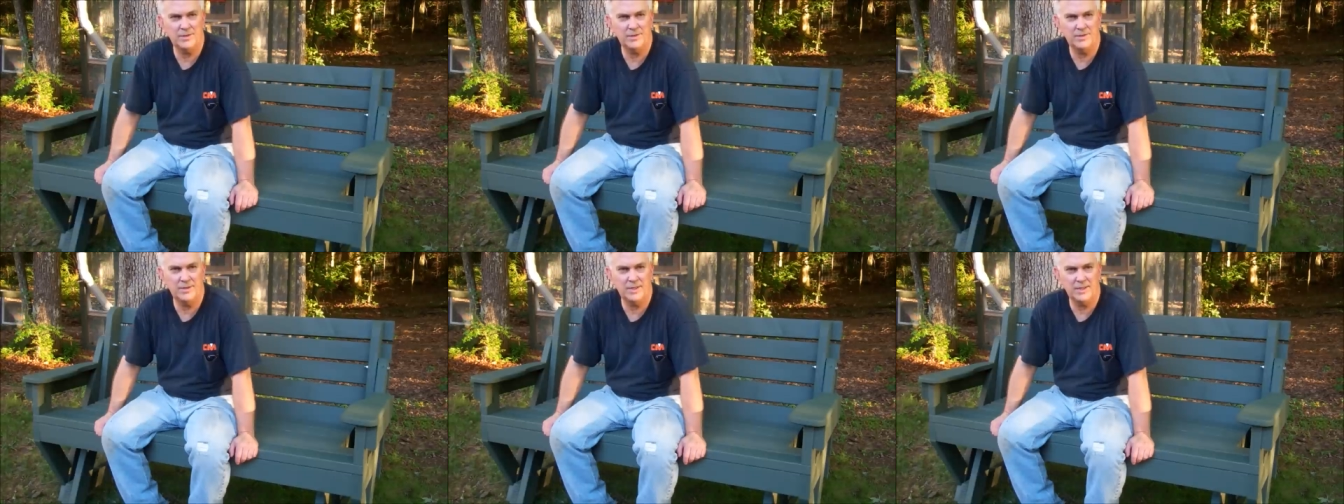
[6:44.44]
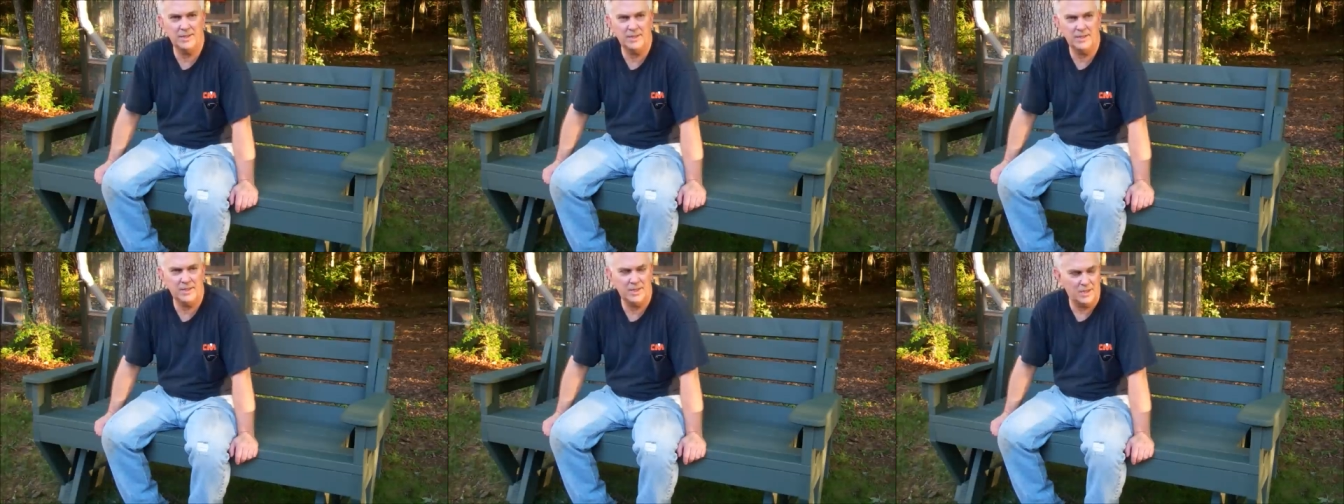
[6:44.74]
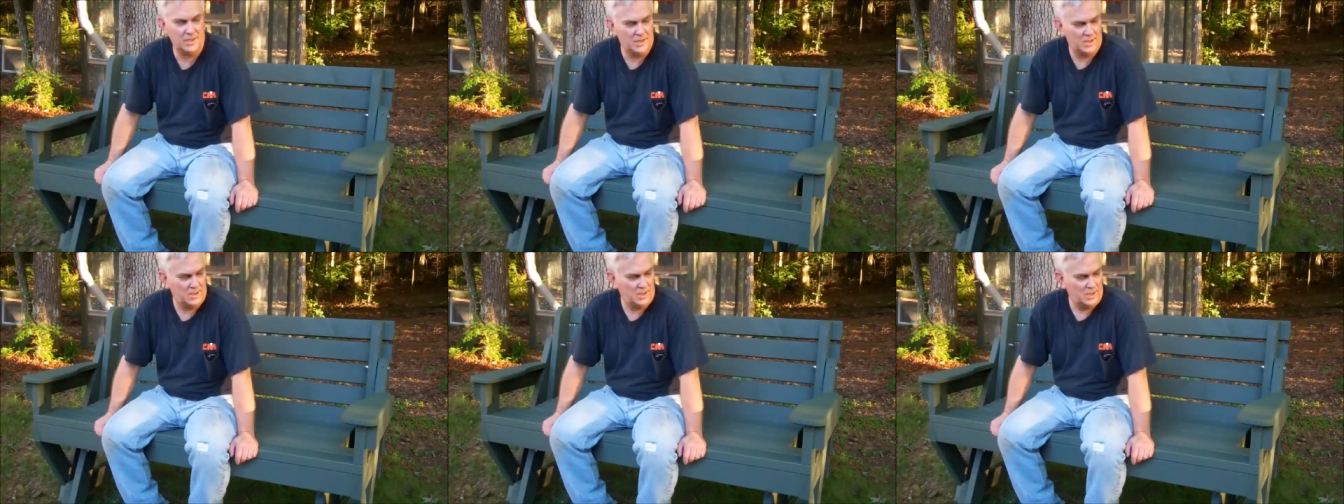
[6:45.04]
here lately.
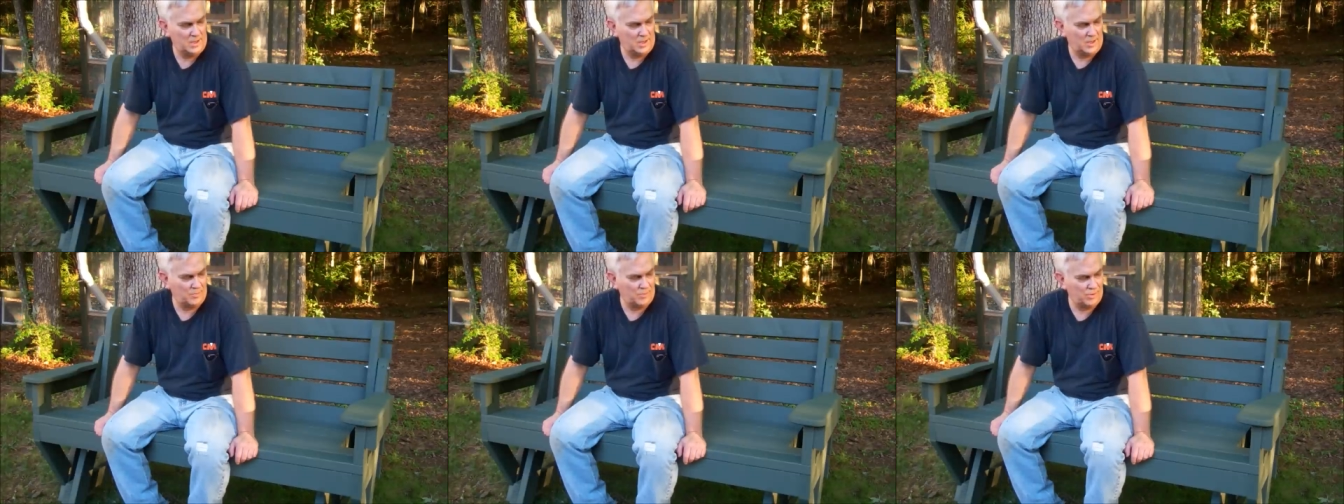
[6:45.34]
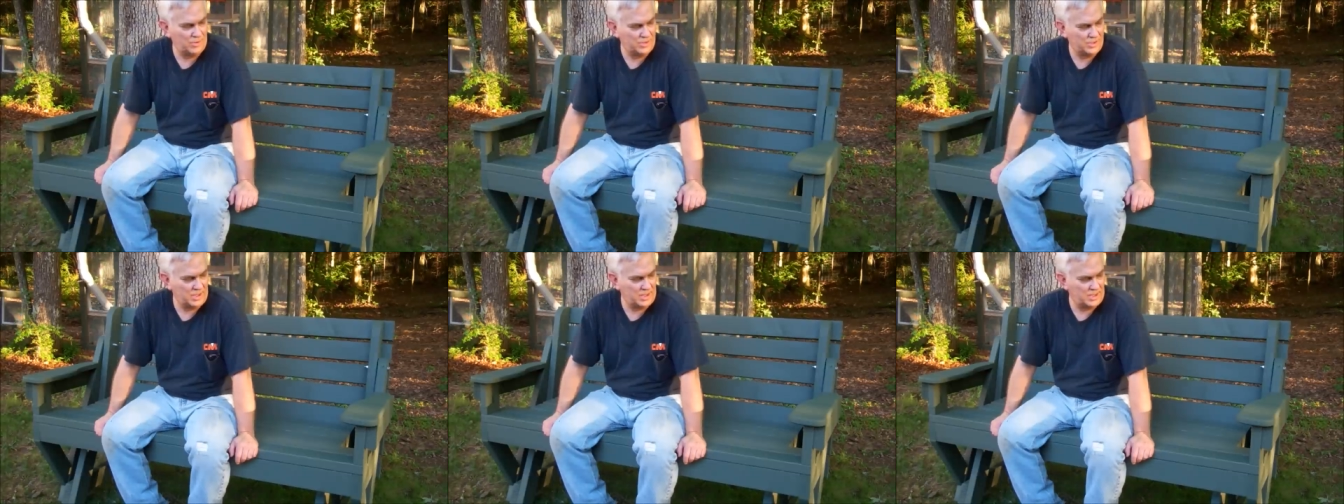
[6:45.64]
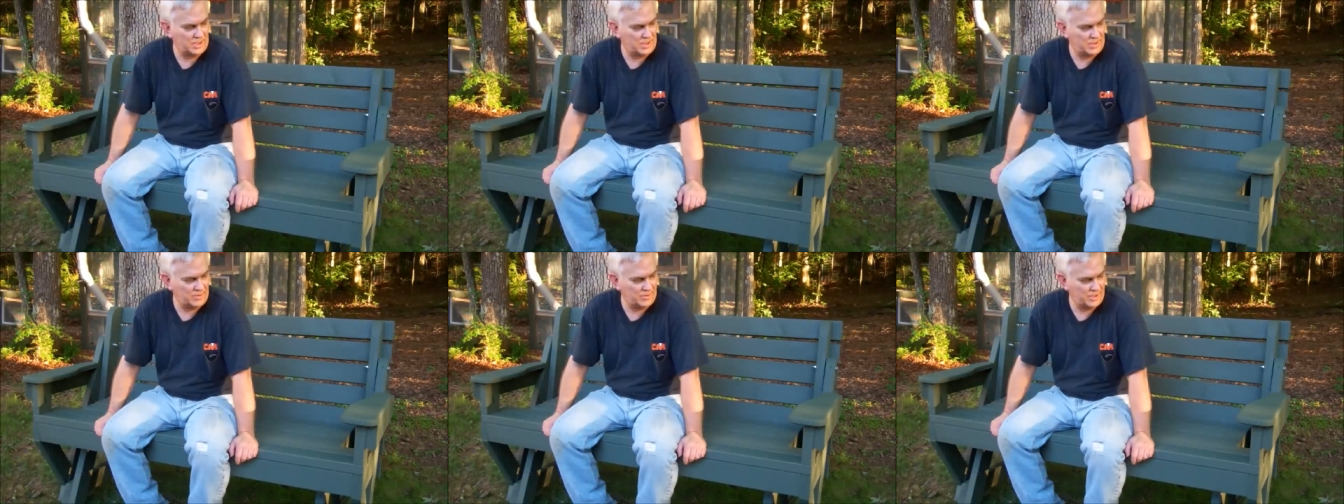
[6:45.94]

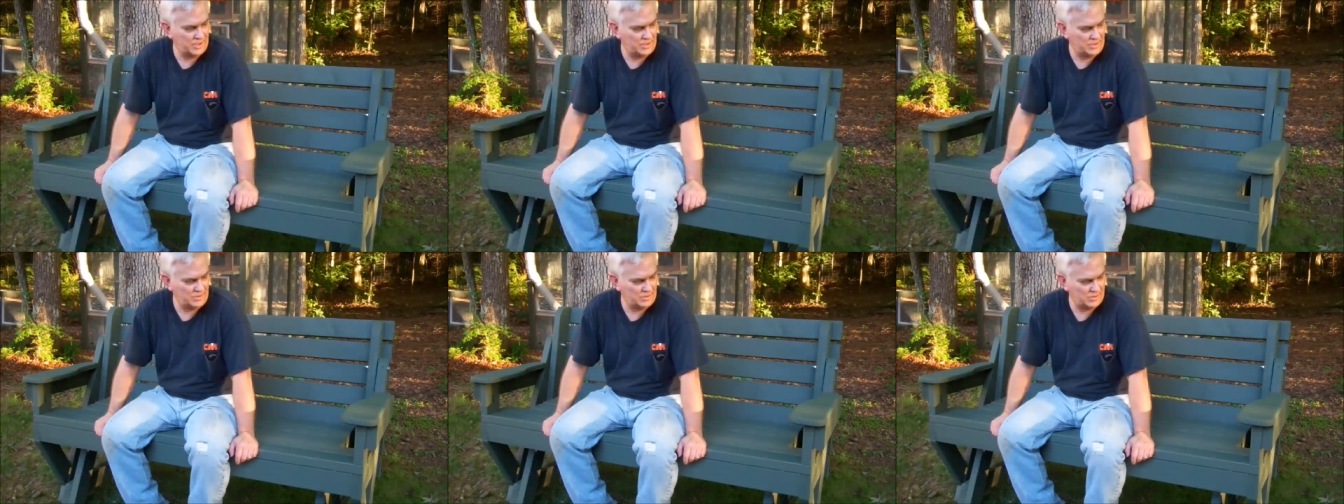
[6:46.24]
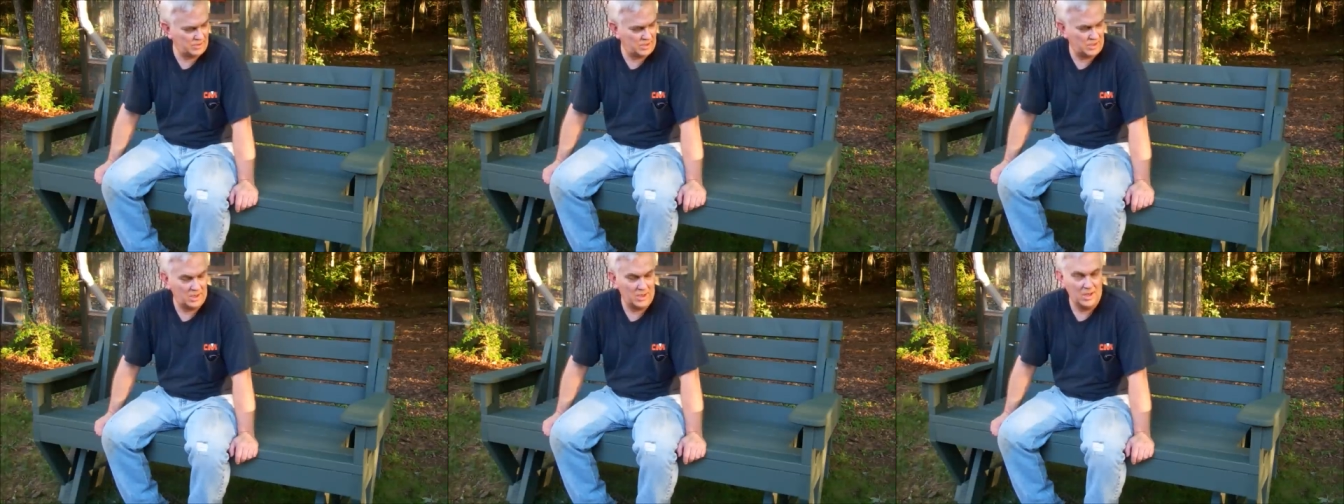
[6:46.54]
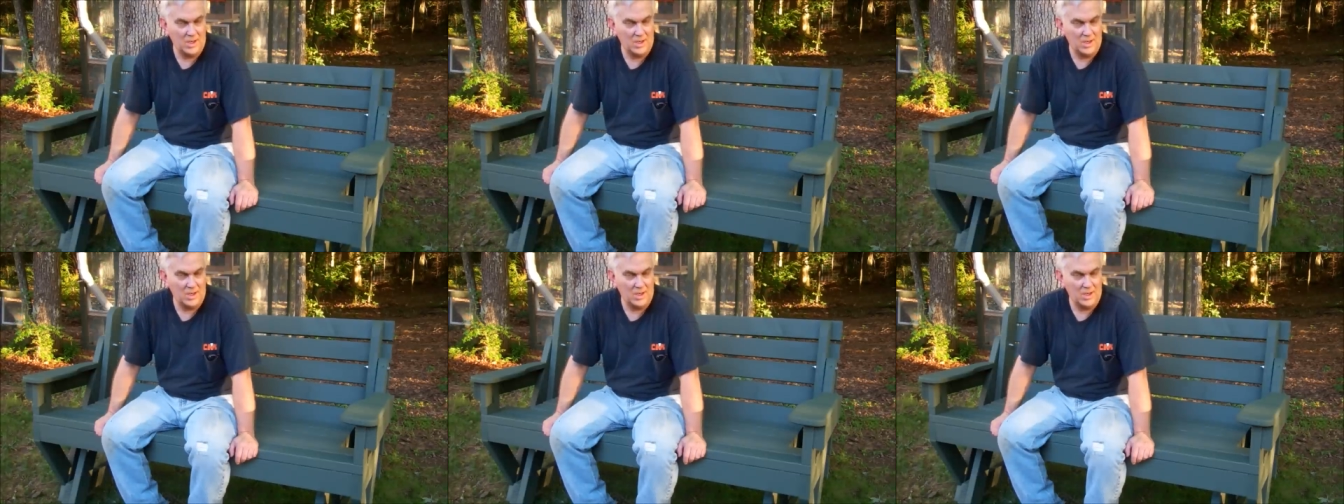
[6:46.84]
Appreciate all those.